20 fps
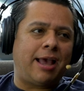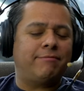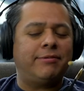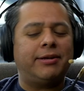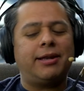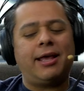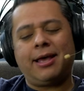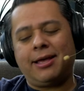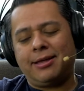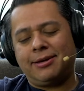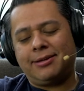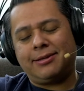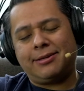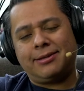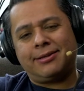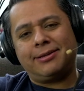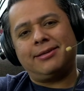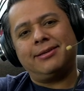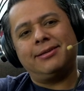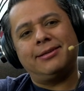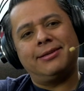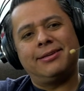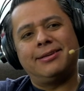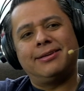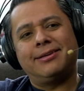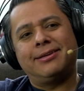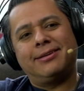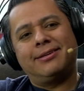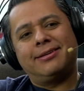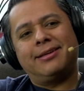haven't had a
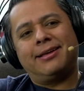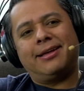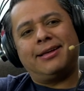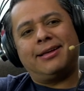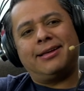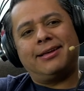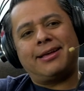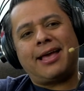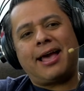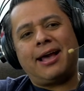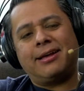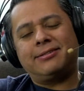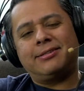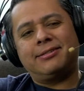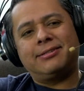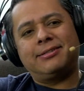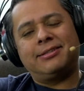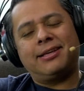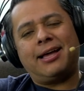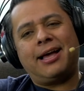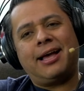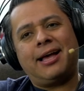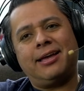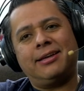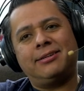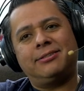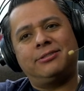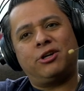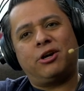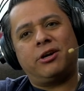uh, yeah. access to the
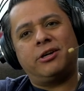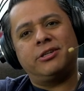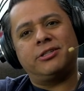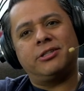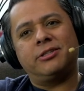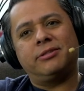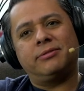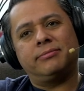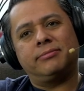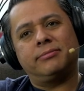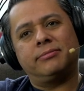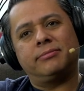high but charging. The,